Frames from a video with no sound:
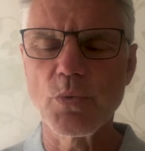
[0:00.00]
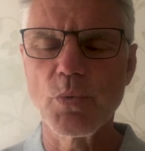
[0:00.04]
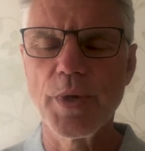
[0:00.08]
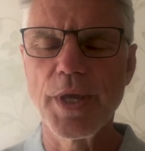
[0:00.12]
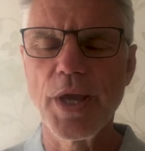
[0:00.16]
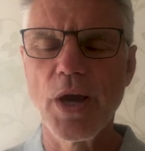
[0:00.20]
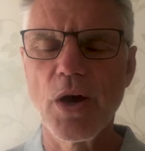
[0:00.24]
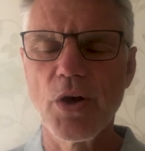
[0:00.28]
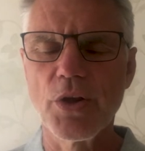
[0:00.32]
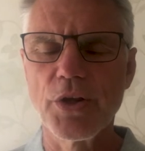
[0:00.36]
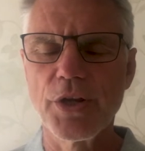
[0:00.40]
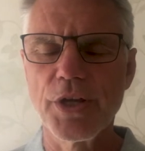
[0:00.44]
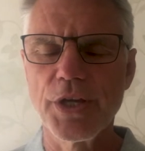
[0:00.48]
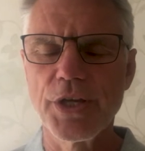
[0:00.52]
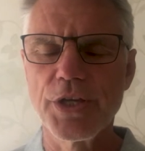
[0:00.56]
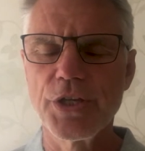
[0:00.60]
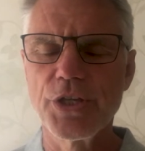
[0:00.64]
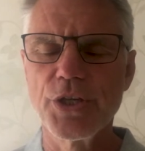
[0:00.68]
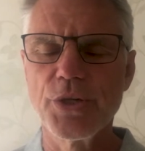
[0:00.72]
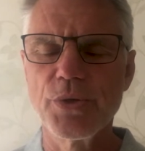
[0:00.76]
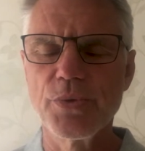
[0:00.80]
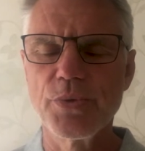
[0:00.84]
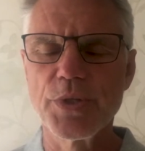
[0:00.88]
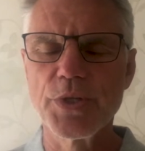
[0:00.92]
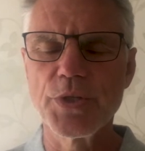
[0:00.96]
We honor
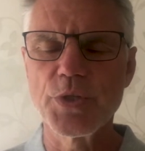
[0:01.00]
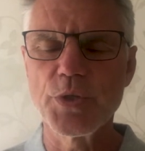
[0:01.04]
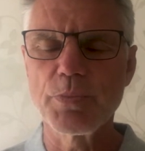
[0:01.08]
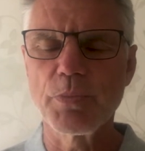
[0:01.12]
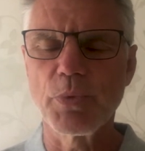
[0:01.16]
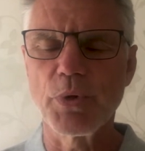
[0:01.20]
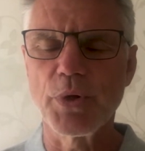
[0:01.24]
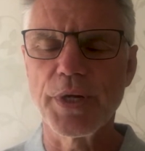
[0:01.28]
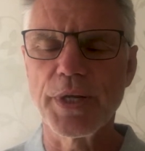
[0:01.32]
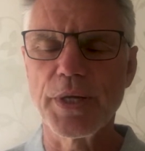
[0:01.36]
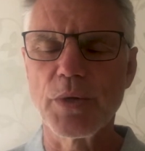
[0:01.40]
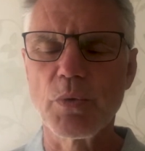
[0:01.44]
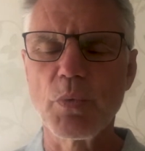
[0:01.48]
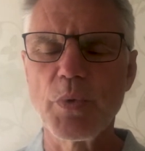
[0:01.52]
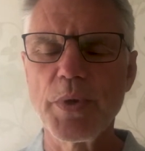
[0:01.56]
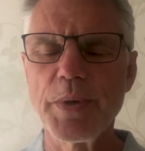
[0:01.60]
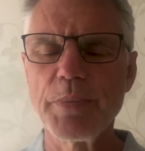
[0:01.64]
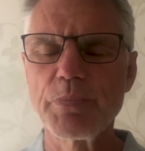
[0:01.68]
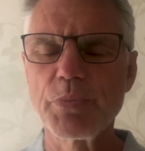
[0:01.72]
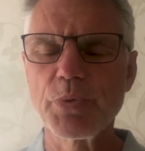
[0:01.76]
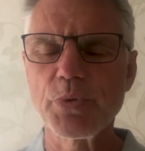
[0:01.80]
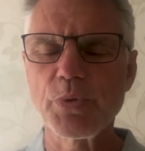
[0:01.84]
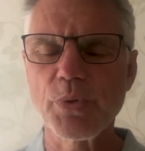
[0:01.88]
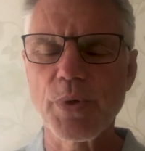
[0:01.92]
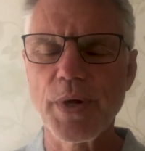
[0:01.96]
you this morning. We
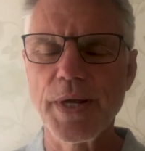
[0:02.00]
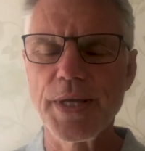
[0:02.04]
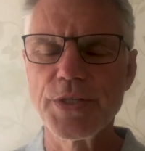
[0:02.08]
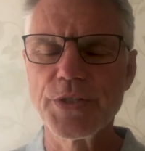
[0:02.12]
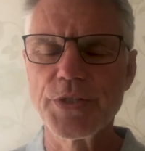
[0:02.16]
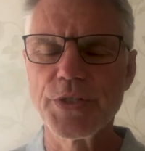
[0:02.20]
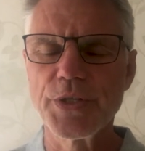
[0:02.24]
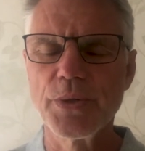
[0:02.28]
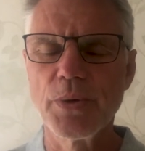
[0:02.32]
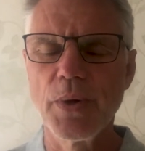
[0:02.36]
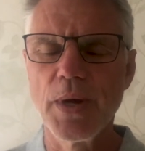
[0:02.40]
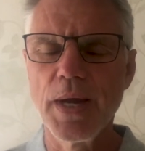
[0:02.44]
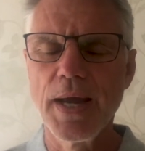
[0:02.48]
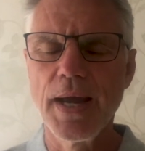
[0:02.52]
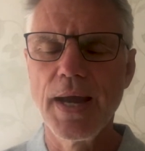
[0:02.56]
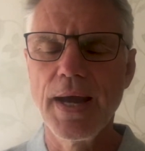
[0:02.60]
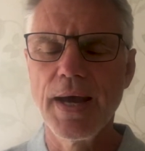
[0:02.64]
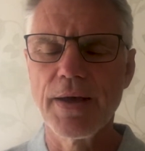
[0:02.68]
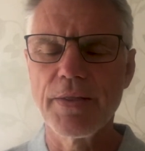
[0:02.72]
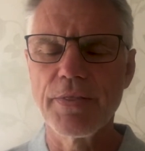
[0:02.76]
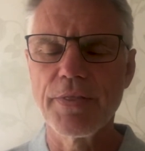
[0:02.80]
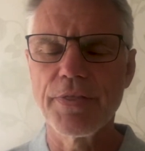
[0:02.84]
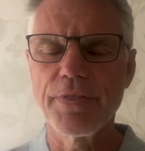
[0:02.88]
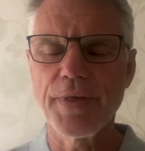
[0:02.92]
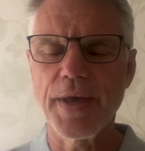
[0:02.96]
praise you
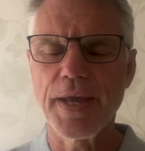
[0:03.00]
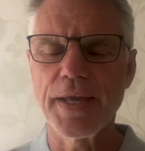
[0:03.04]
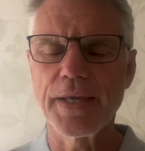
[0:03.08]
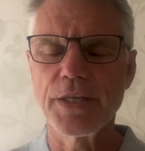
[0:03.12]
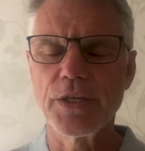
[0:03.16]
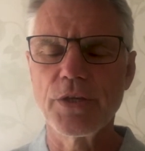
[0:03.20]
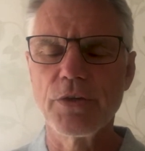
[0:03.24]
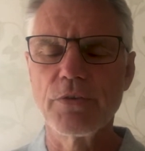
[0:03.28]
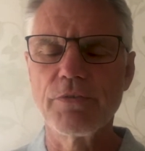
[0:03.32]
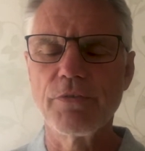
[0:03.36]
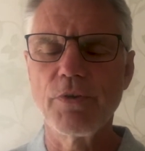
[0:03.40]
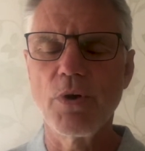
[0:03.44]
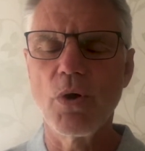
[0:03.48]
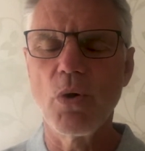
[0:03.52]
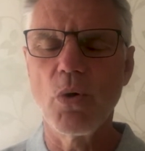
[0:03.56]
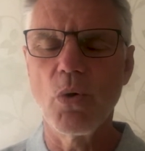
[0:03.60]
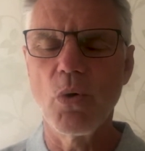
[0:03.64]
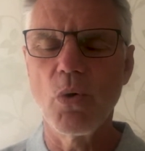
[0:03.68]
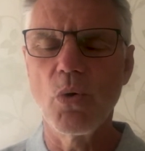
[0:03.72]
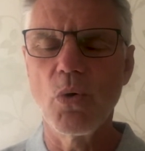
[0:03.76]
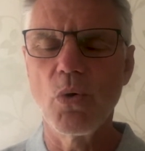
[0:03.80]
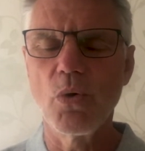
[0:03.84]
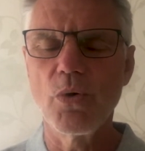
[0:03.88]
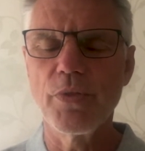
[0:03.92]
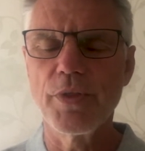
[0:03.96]
and thank you for
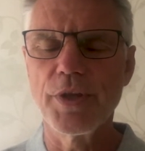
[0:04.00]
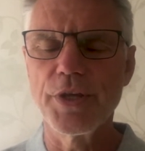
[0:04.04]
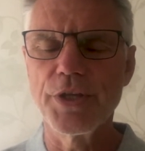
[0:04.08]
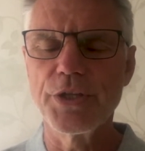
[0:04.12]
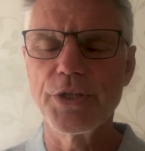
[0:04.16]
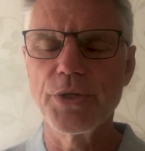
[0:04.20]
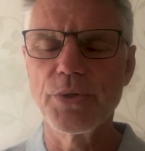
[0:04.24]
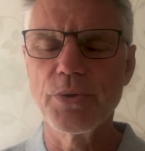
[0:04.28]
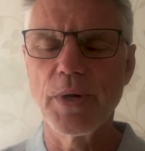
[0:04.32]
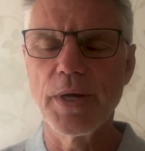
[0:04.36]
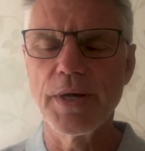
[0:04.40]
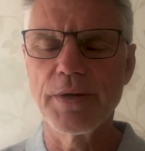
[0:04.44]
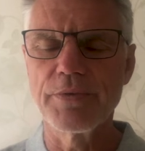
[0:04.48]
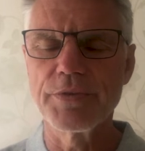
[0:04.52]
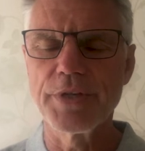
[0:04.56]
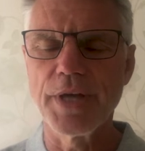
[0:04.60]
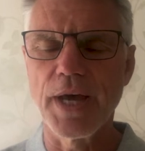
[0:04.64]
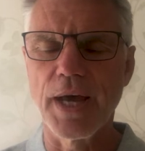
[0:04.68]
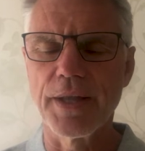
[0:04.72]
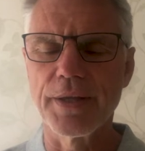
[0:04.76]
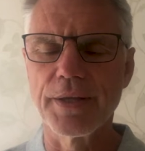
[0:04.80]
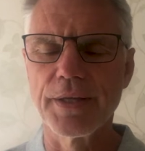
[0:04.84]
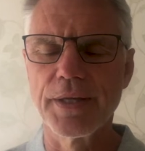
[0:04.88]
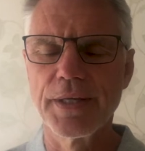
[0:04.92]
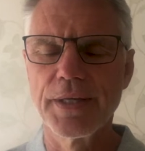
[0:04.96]
all that you have done.